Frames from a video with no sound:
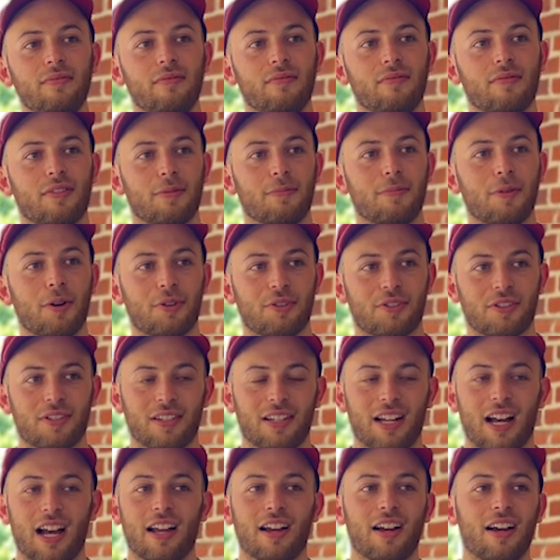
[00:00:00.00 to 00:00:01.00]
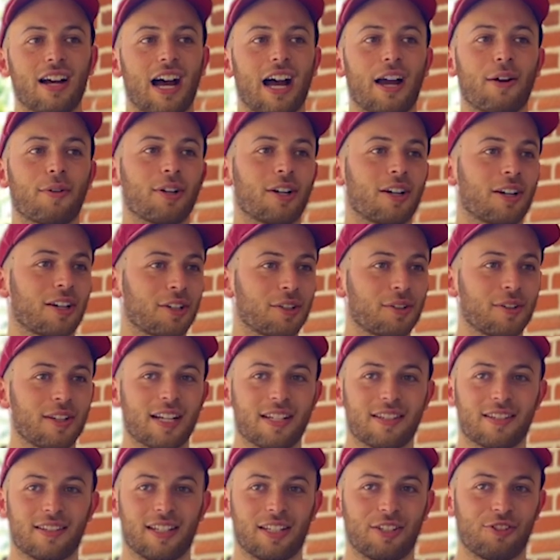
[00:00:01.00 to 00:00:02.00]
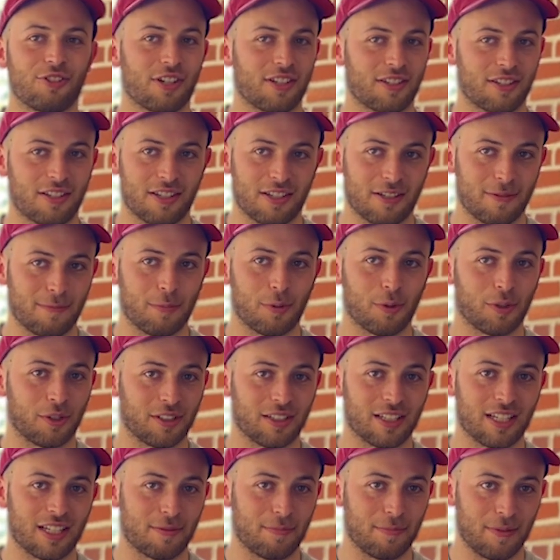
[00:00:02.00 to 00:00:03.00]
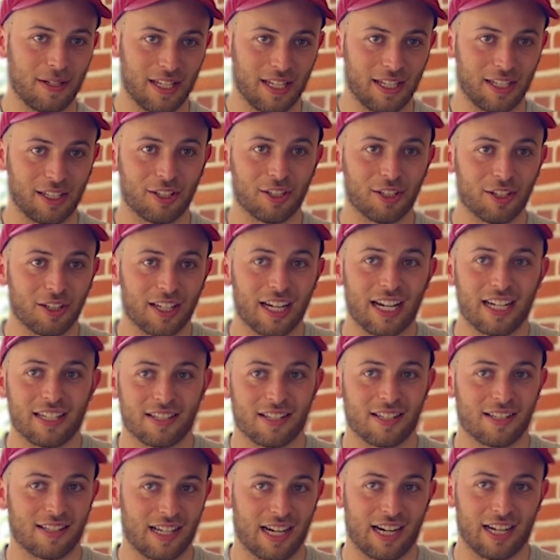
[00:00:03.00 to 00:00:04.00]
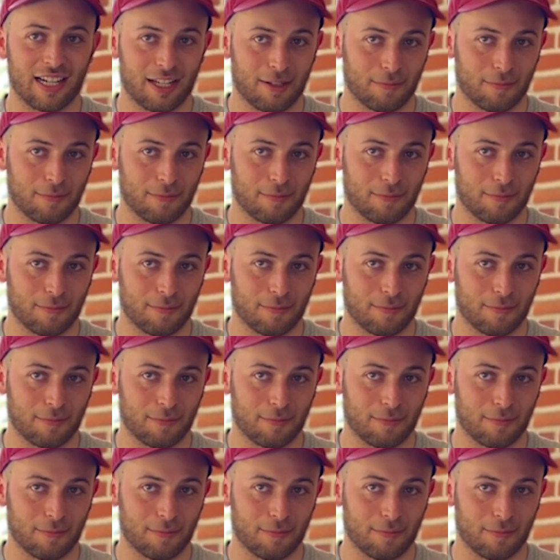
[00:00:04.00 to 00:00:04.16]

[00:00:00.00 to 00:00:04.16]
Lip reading: the most, I would argue that's like just as important as being good at designing